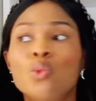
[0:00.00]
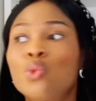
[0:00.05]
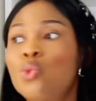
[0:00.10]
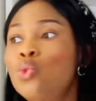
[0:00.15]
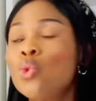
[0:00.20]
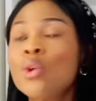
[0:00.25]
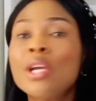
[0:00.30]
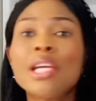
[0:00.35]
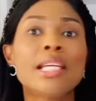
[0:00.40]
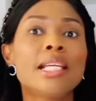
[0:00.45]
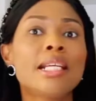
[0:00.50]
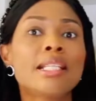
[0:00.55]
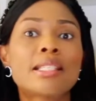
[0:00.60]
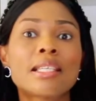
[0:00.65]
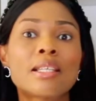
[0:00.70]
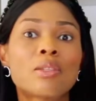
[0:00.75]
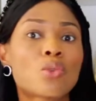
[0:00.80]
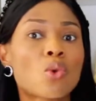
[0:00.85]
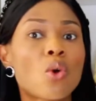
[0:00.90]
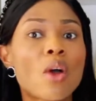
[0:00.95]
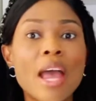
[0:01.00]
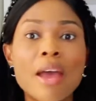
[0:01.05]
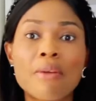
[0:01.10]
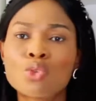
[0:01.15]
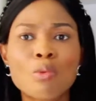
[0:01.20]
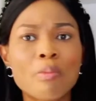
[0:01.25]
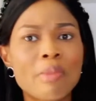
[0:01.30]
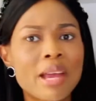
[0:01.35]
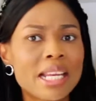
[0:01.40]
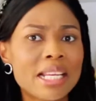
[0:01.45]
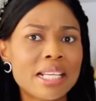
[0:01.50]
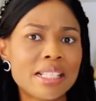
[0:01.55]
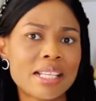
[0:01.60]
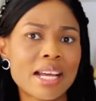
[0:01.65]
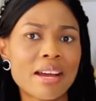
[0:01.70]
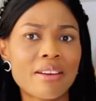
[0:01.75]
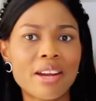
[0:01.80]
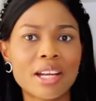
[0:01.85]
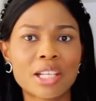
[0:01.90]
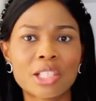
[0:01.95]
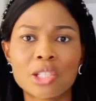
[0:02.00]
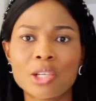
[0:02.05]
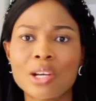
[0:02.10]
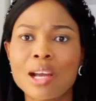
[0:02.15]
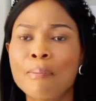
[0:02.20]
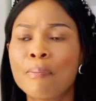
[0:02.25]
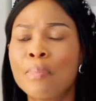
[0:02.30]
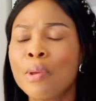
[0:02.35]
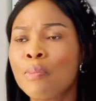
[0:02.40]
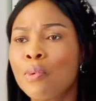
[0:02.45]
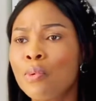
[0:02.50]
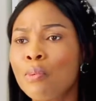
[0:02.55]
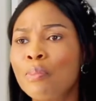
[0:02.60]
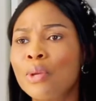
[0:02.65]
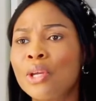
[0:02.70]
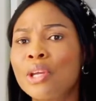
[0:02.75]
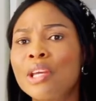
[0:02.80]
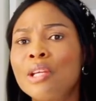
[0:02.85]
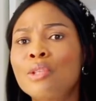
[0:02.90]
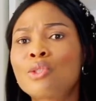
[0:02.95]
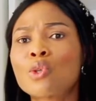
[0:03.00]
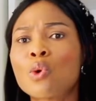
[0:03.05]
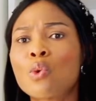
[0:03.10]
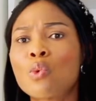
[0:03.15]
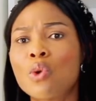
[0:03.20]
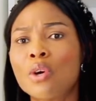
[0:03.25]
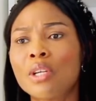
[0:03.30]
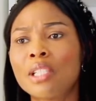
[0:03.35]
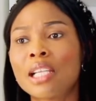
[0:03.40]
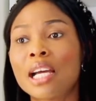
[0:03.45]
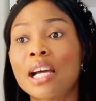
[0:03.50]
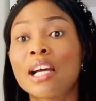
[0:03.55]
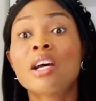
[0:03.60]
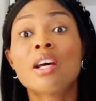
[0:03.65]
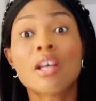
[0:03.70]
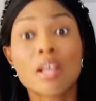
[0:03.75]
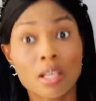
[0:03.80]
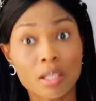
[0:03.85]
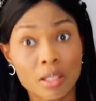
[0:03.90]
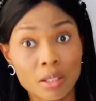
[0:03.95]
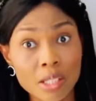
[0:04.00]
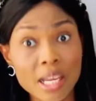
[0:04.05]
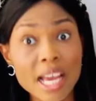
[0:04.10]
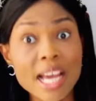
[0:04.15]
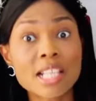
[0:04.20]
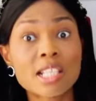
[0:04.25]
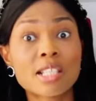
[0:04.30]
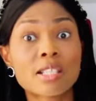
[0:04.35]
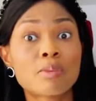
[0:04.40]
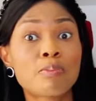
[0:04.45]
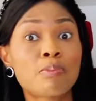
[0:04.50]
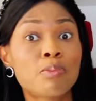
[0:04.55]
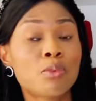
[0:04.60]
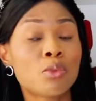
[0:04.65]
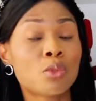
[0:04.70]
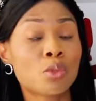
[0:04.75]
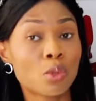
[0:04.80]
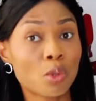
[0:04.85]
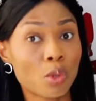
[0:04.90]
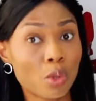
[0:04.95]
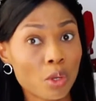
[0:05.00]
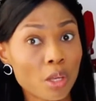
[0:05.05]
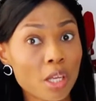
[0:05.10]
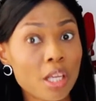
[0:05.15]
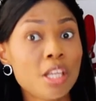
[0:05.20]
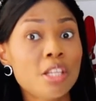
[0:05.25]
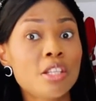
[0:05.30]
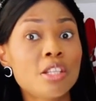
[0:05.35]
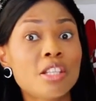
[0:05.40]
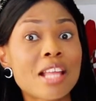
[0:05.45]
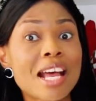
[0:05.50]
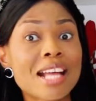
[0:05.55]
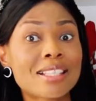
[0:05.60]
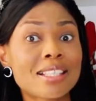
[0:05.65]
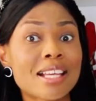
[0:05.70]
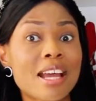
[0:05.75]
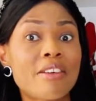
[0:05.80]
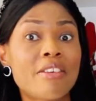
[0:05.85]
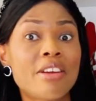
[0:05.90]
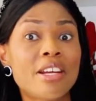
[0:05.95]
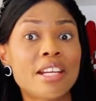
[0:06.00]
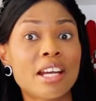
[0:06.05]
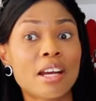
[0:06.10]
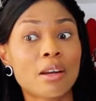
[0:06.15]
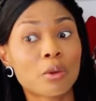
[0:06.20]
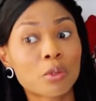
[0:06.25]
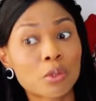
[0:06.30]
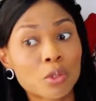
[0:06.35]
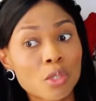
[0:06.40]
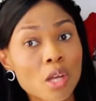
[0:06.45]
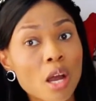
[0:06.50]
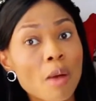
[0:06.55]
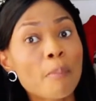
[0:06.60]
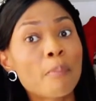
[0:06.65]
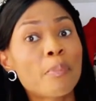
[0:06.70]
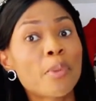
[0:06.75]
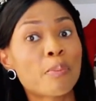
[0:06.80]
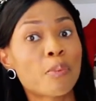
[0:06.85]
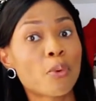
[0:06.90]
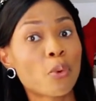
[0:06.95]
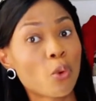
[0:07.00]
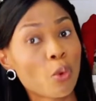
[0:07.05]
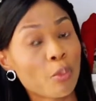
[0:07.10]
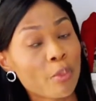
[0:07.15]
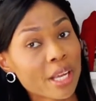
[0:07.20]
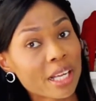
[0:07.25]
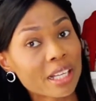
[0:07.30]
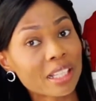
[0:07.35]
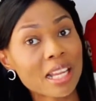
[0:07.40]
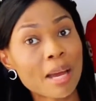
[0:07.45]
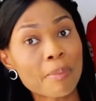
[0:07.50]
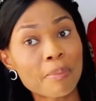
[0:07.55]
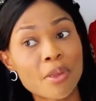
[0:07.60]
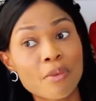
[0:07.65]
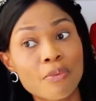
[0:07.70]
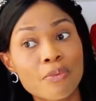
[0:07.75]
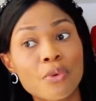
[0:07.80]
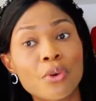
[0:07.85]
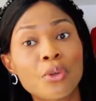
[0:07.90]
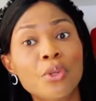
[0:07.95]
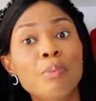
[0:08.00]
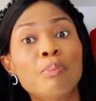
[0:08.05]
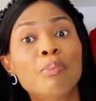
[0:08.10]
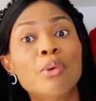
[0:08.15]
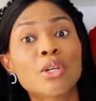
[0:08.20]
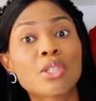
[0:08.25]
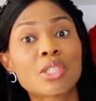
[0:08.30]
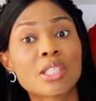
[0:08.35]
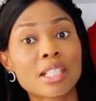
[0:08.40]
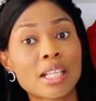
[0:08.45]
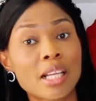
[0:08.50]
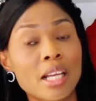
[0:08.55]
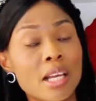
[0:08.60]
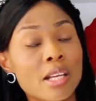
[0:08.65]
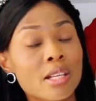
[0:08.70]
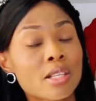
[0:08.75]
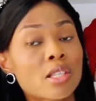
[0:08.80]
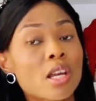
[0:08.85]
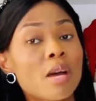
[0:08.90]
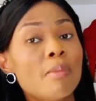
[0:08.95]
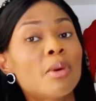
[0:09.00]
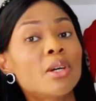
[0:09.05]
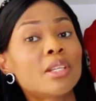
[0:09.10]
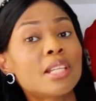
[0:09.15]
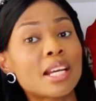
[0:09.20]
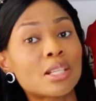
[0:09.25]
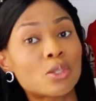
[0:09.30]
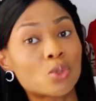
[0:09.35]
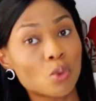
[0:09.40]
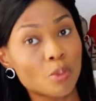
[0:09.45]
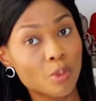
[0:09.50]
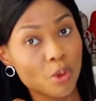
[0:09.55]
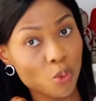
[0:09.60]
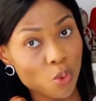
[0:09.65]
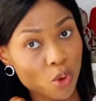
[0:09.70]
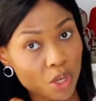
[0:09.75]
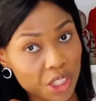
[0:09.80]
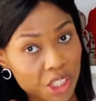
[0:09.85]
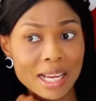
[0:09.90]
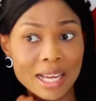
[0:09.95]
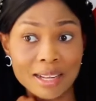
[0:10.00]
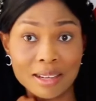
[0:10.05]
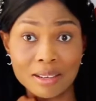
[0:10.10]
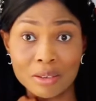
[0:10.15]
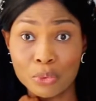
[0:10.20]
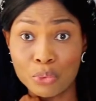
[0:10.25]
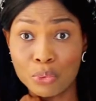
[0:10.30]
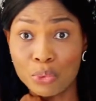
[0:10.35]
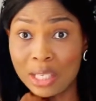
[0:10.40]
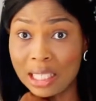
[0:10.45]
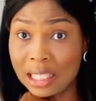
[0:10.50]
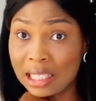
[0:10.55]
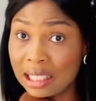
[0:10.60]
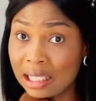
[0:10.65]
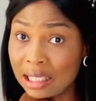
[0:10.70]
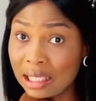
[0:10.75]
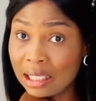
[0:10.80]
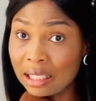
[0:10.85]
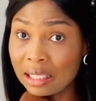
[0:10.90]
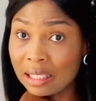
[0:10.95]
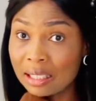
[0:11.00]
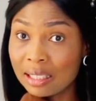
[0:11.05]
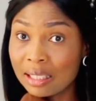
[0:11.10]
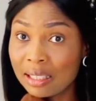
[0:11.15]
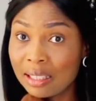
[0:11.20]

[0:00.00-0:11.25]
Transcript: doing it to too many directions, and people begin to wonder. Yes, in that arena, some people will be clapping for you, but some others will be watching like, really?